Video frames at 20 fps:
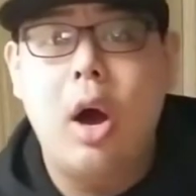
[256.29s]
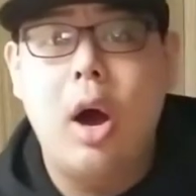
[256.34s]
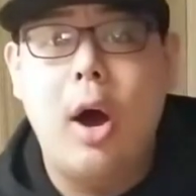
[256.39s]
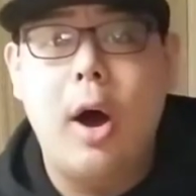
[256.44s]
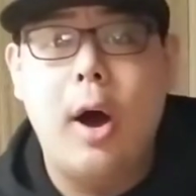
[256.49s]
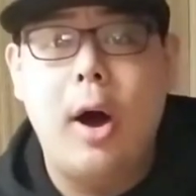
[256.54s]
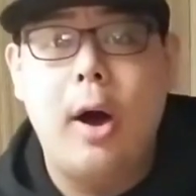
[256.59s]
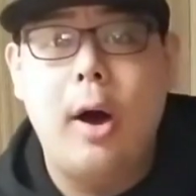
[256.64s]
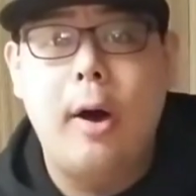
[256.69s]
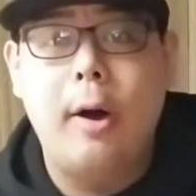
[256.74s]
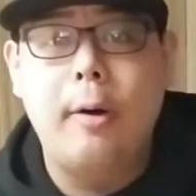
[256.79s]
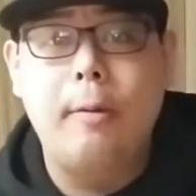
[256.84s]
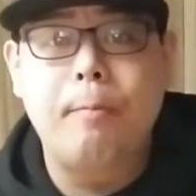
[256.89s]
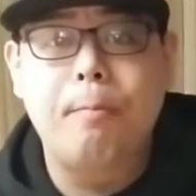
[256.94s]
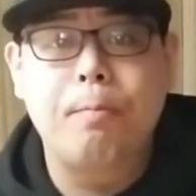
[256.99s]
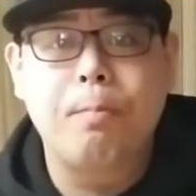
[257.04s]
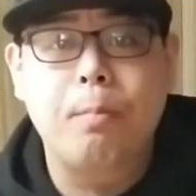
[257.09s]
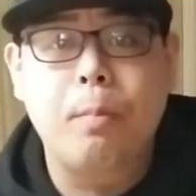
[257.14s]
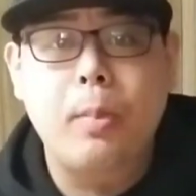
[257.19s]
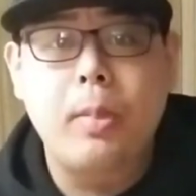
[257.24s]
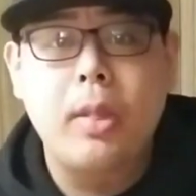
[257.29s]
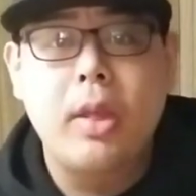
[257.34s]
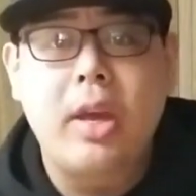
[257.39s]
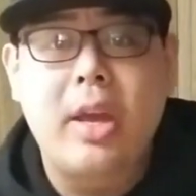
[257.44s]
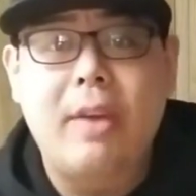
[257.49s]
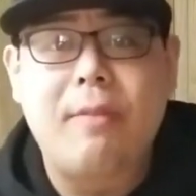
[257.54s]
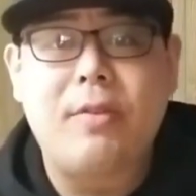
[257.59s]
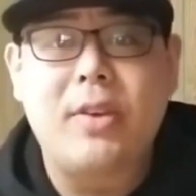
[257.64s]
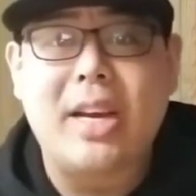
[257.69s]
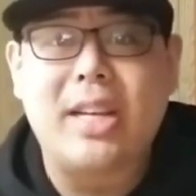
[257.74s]
Um,
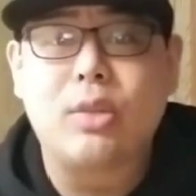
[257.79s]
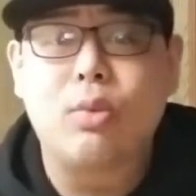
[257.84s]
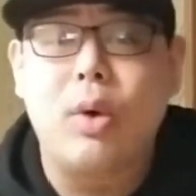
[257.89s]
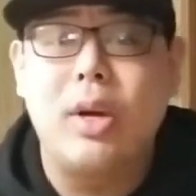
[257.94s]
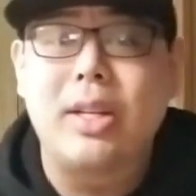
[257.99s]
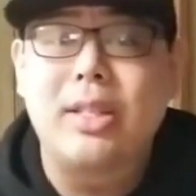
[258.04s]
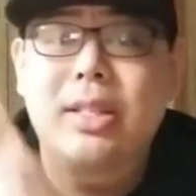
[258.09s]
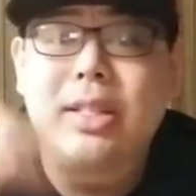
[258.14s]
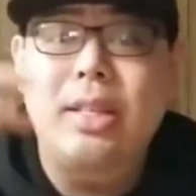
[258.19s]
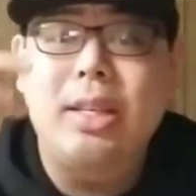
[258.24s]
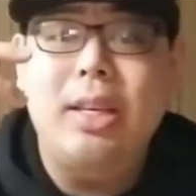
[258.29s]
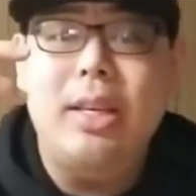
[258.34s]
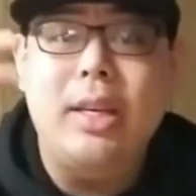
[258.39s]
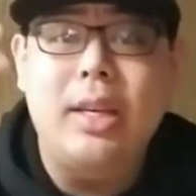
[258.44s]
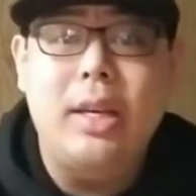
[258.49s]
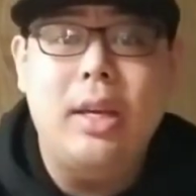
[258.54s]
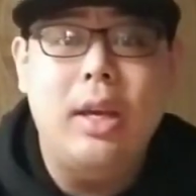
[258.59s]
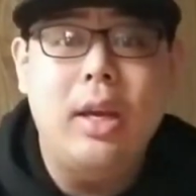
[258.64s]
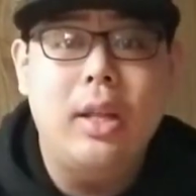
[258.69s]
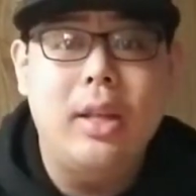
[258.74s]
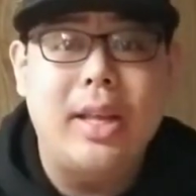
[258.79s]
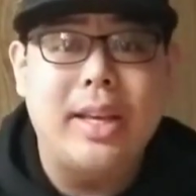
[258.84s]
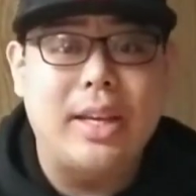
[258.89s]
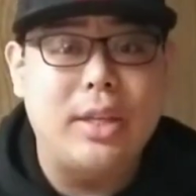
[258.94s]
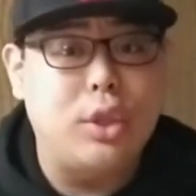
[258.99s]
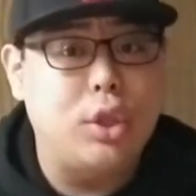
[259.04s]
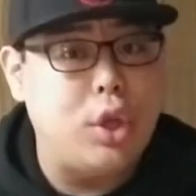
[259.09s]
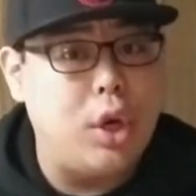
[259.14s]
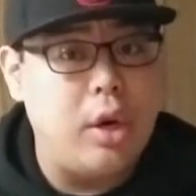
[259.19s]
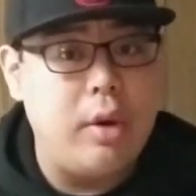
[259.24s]
if you guys want to see like
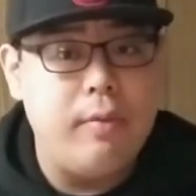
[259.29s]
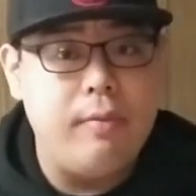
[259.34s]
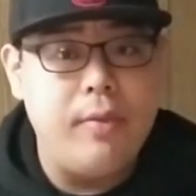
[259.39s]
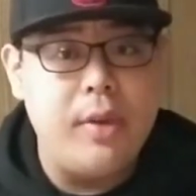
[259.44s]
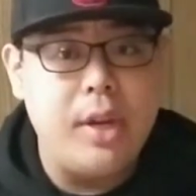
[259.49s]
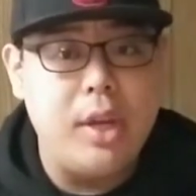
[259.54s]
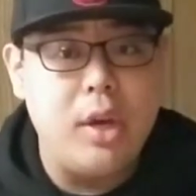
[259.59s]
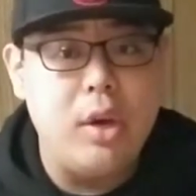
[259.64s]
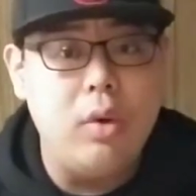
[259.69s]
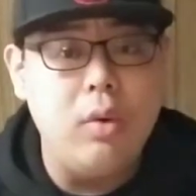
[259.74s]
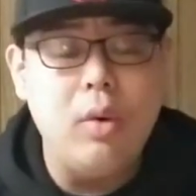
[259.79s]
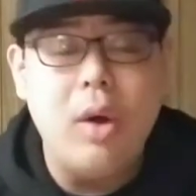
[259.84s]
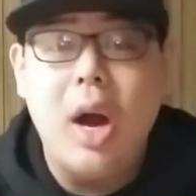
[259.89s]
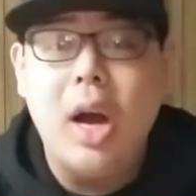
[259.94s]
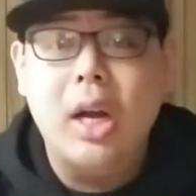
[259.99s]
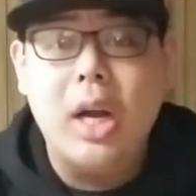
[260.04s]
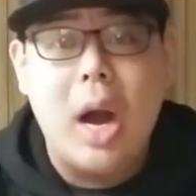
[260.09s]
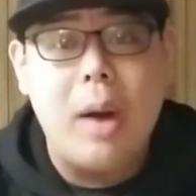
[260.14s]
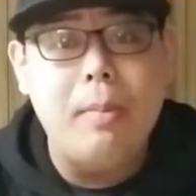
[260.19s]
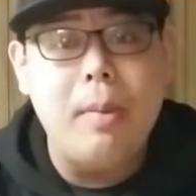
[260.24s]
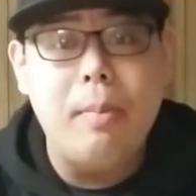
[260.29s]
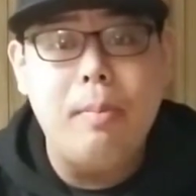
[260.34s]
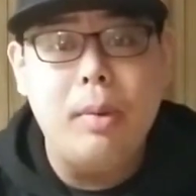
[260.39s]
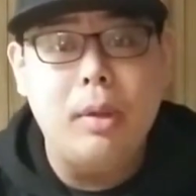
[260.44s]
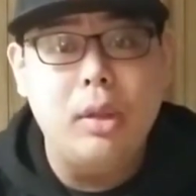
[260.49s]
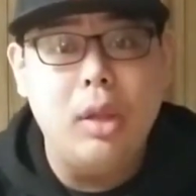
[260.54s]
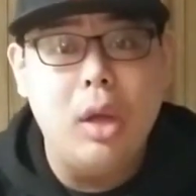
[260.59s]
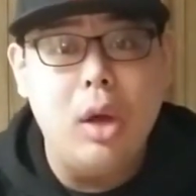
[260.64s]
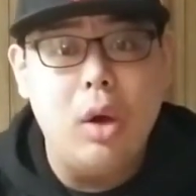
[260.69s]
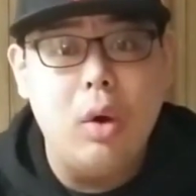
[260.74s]
a certain video, comment
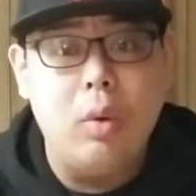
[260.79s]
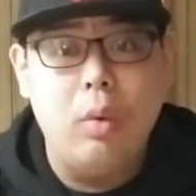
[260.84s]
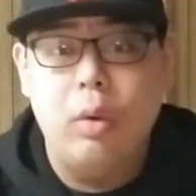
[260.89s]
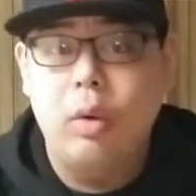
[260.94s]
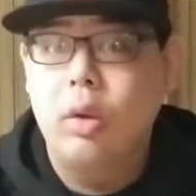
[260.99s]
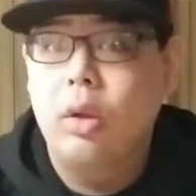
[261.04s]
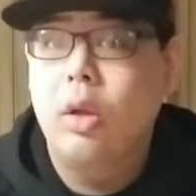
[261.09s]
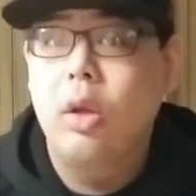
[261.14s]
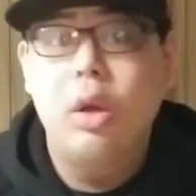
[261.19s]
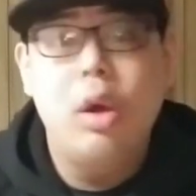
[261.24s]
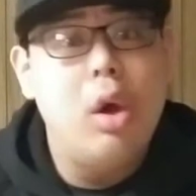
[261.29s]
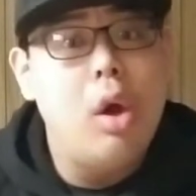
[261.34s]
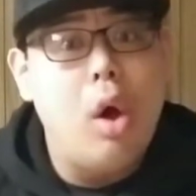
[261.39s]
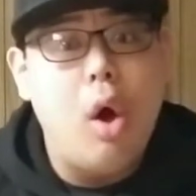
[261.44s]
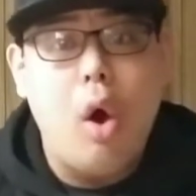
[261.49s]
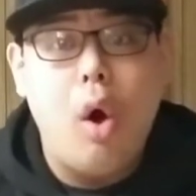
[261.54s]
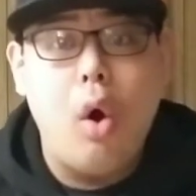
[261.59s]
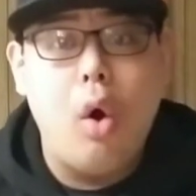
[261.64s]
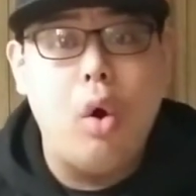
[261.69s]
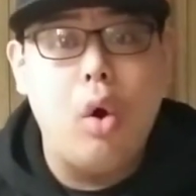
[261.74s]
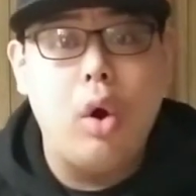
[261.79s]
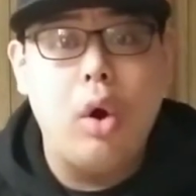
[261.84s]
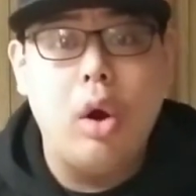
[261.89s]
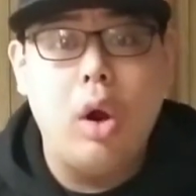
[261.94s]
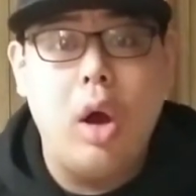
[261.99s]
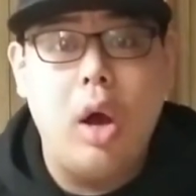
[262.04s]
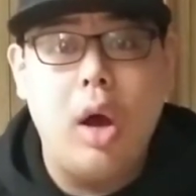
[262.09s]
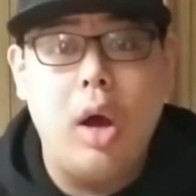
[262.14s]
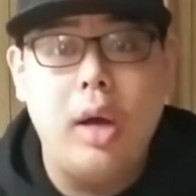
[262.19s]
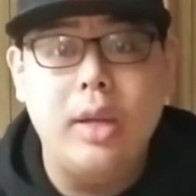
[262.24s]
below or
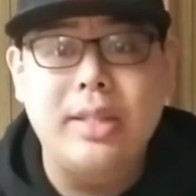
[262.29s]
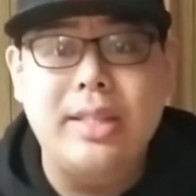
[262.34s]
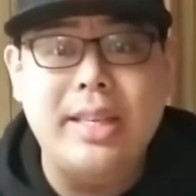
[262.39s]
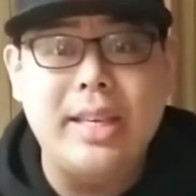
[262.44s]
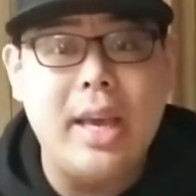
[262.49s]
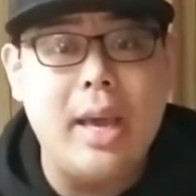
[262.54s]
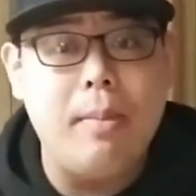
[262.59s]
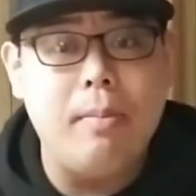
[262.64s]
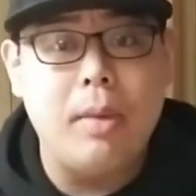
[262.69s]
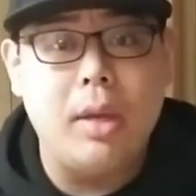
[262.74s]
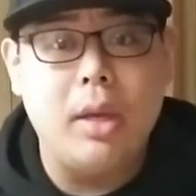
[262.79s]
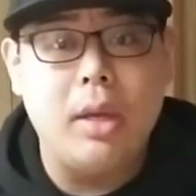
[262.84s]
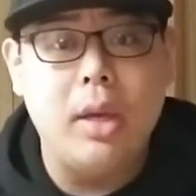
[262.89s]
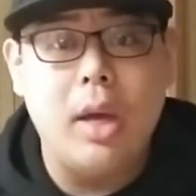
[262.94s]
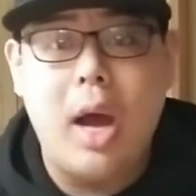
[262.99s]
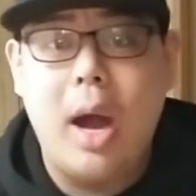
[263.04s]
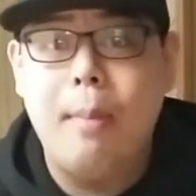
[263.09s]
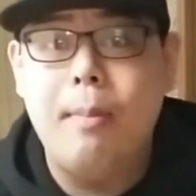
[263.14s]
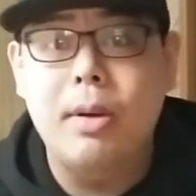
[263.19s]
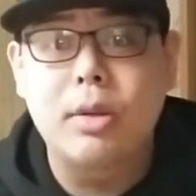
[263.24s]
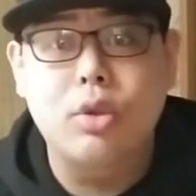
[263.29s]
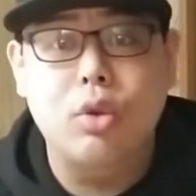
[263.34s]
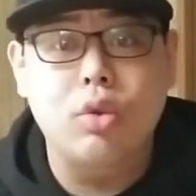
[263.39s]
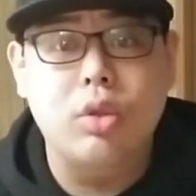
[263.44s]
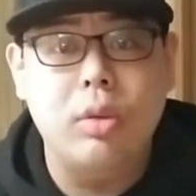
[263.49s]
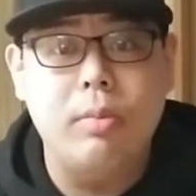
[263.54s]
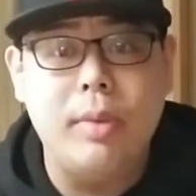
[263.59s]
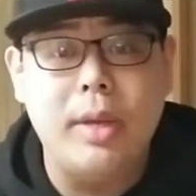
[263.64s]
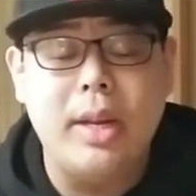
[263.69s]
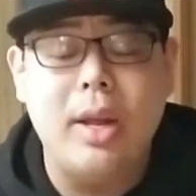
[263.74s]
uh, DM me on my
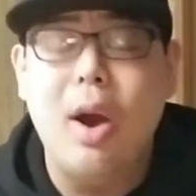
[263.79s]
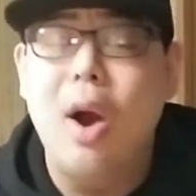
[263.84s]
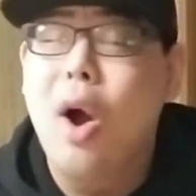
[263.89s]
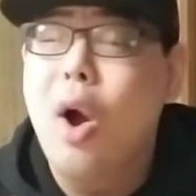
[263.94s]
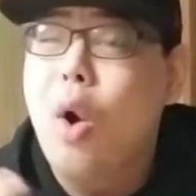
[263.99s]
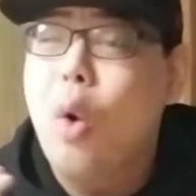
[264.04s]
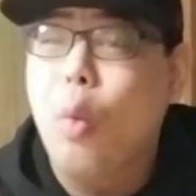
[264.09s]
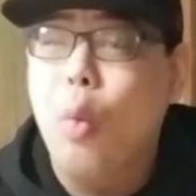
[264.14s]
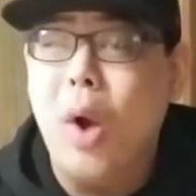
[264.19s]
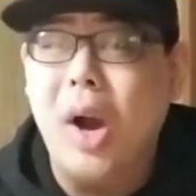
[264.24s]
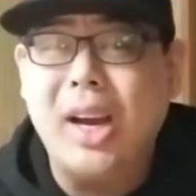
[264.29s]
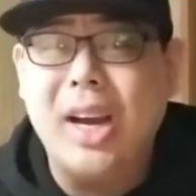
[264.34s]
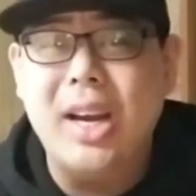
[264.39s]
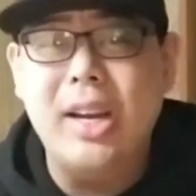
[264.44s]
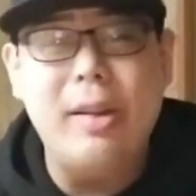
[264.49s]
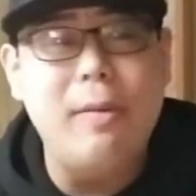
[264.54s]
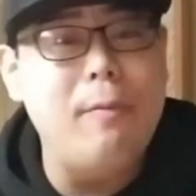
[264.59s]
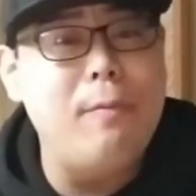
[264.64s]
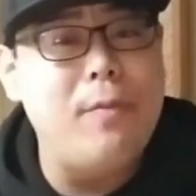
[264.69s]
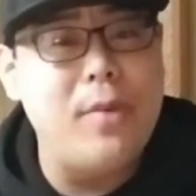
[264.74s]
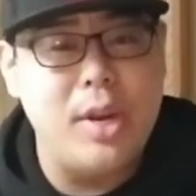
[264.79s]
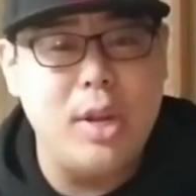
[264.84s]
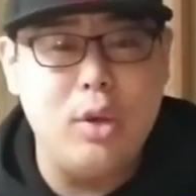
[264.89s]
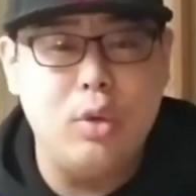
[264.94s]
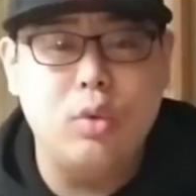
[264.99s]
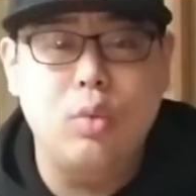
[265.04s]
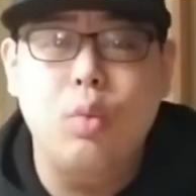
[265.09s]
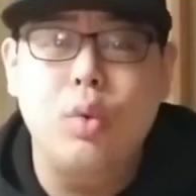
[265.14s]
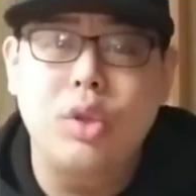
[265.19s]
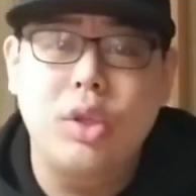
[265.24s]
social media. What kind of
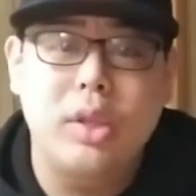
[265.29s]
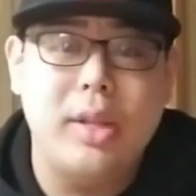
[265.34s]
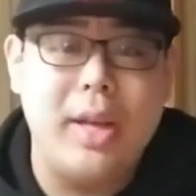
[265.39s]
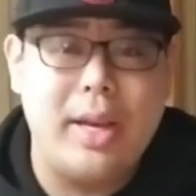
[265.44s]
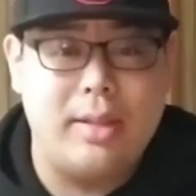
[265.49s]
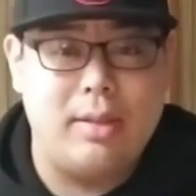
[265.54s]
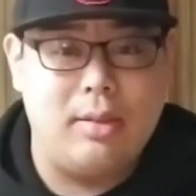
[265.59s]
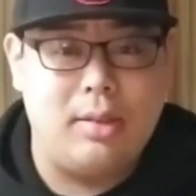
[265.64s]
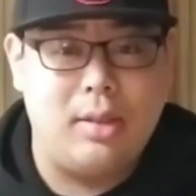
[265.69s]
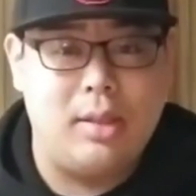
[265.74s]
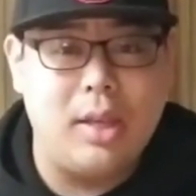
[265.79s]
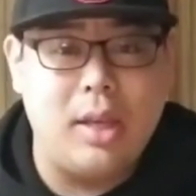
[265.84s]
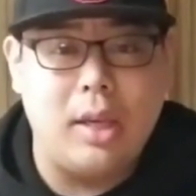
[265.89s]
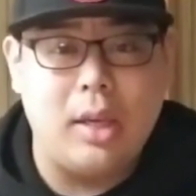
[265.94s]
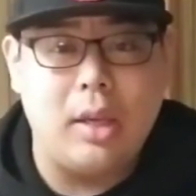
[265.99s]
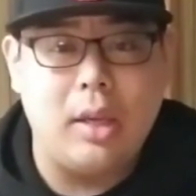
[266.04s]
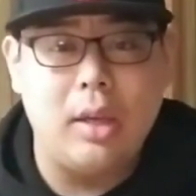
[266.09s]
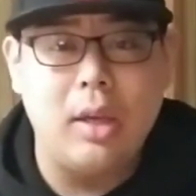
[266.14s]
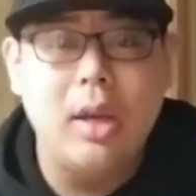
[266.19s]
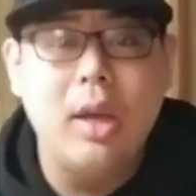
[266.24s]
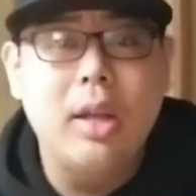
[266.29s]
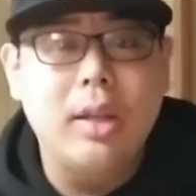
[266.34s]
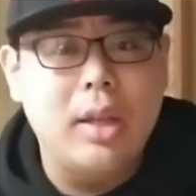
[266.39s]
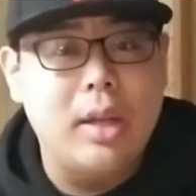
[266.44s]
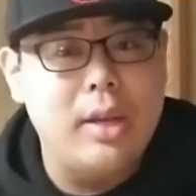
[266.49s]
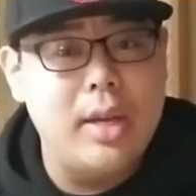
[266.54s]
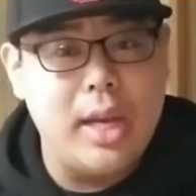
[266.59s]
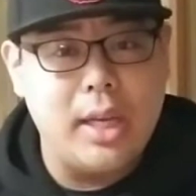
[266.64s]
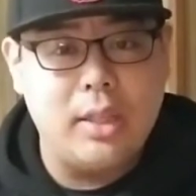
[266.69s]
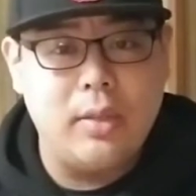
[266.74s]
videos would you like to see
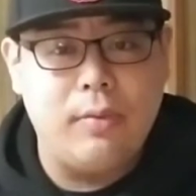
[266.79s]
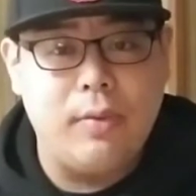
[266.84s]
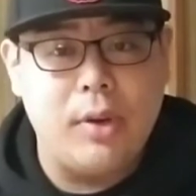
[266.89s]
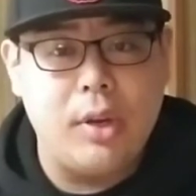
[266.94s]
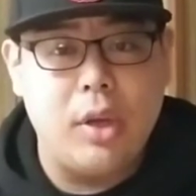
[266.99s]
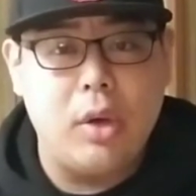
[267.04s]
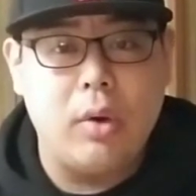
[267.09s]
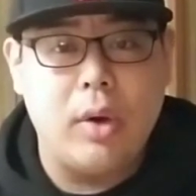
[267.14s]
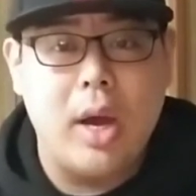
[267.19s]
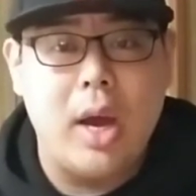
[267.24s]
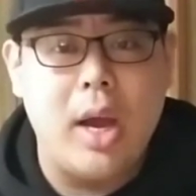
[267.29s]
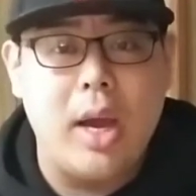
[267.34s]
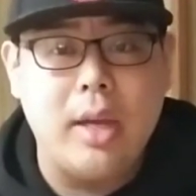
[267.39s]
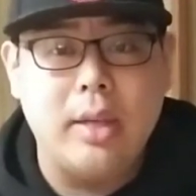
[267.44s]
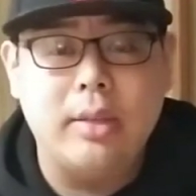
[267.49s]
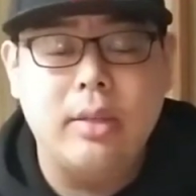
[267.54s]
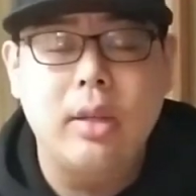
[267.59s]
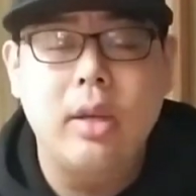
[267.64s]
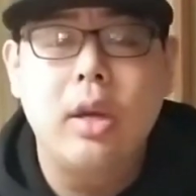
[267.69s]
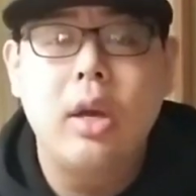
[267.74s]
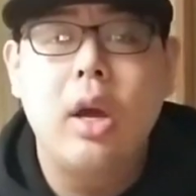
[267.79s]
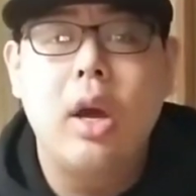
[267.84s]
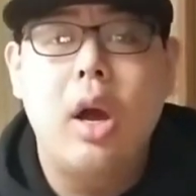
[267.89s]
the next video, guys?